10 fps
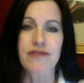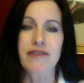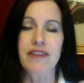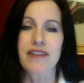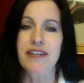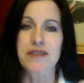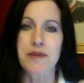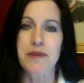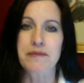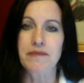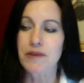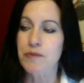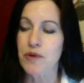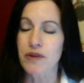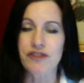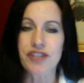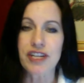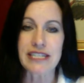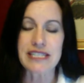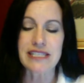everything's been a bowl of
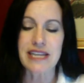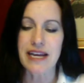cherries.